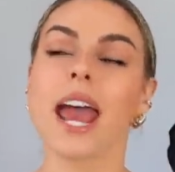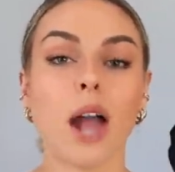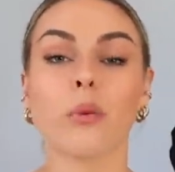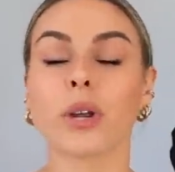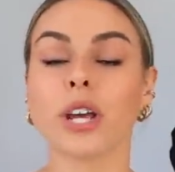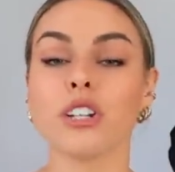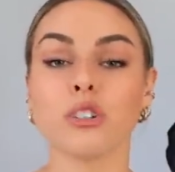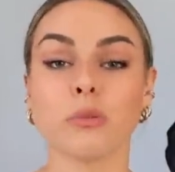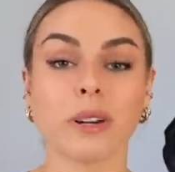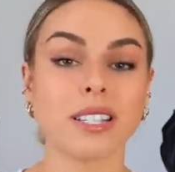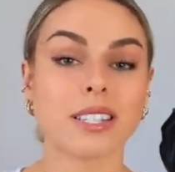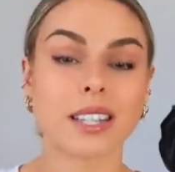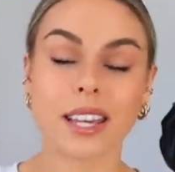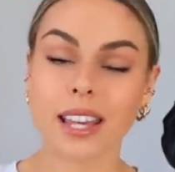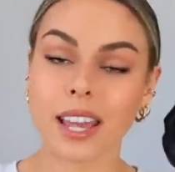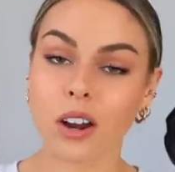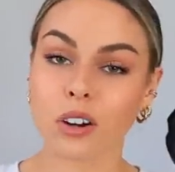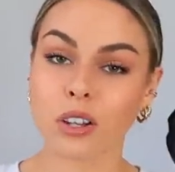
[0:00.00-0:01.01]
And when I do my
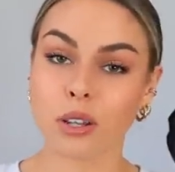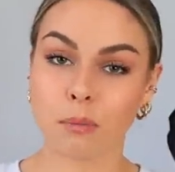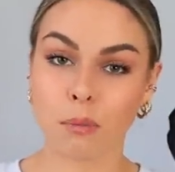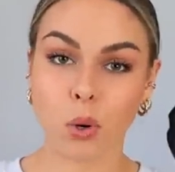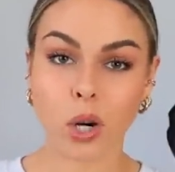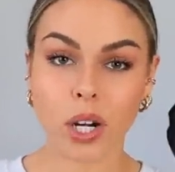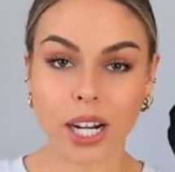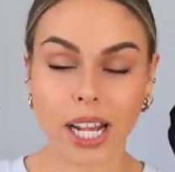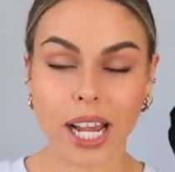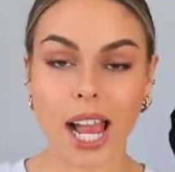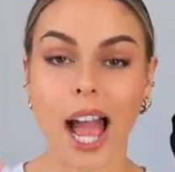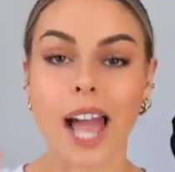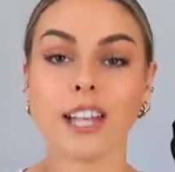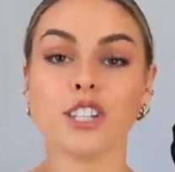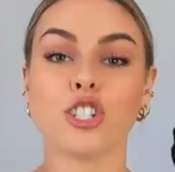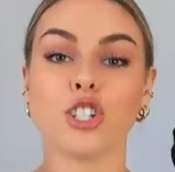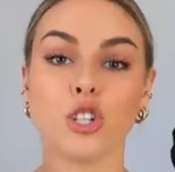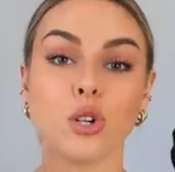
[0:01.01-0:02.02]
skincare in the morning,
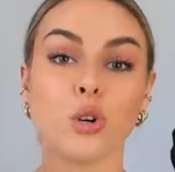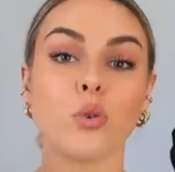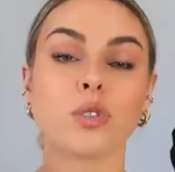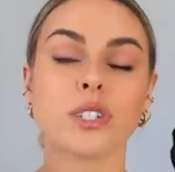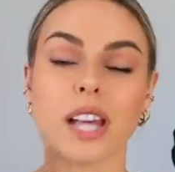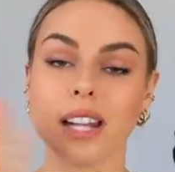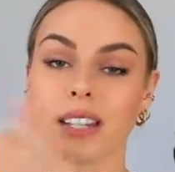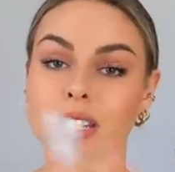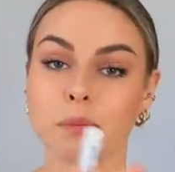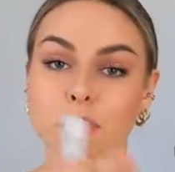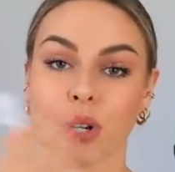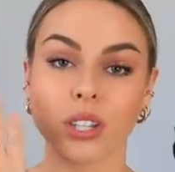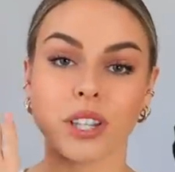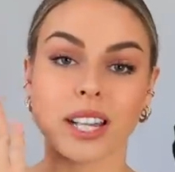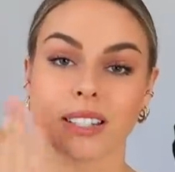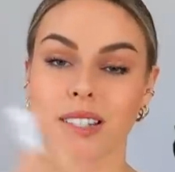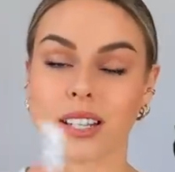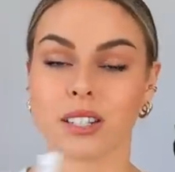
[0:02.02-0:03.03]
I do tend to put
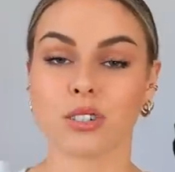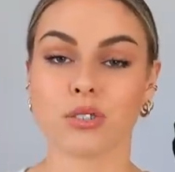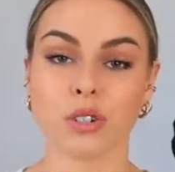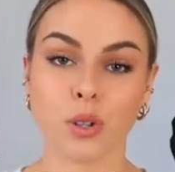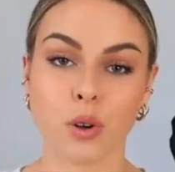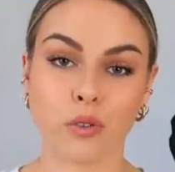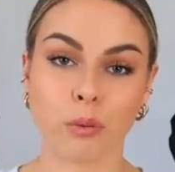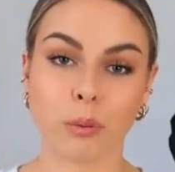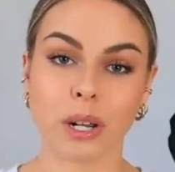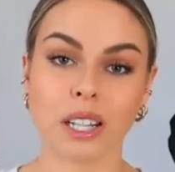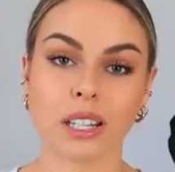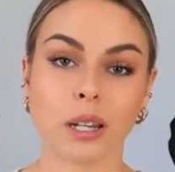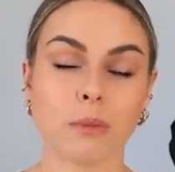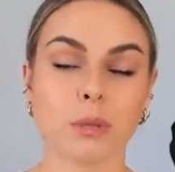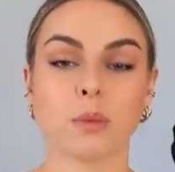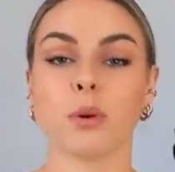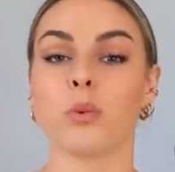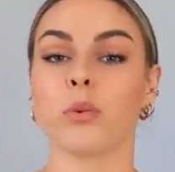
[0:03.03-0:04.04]
that sunscreen over my
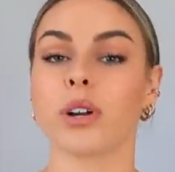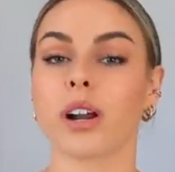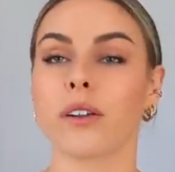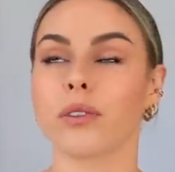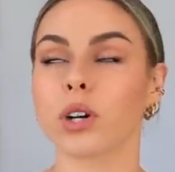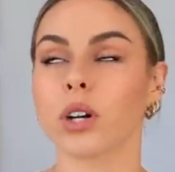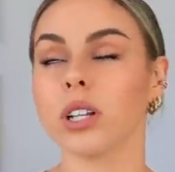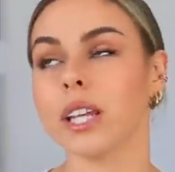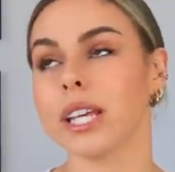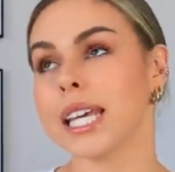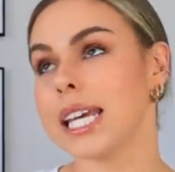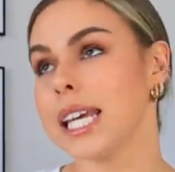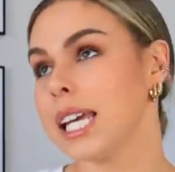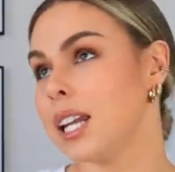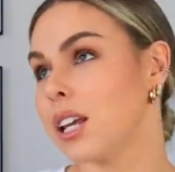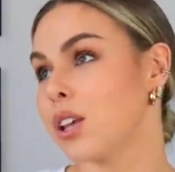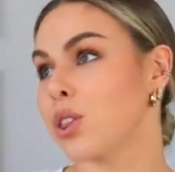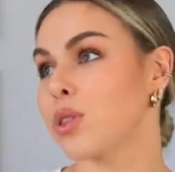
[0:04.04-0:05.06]
lips, but whenever you're like
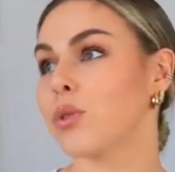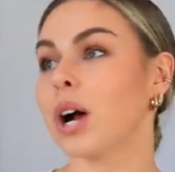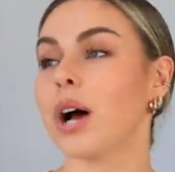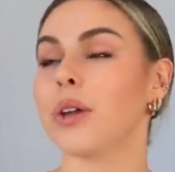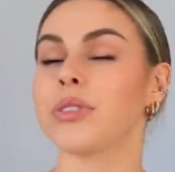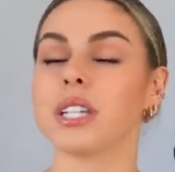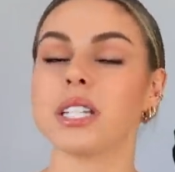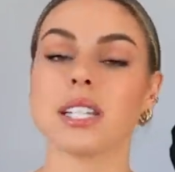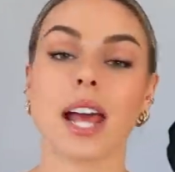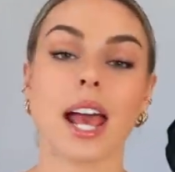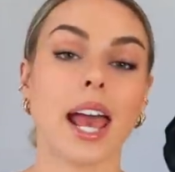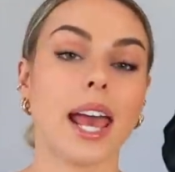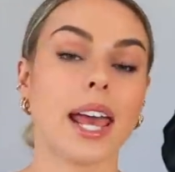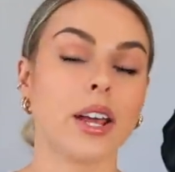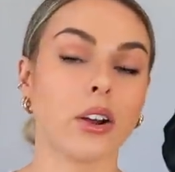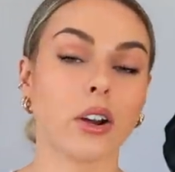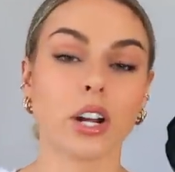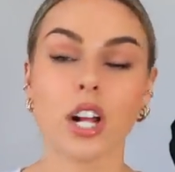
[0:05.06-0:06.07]
eating throughout the
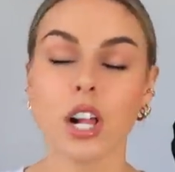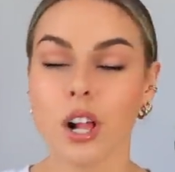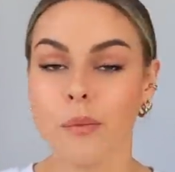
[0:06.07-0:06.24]
day or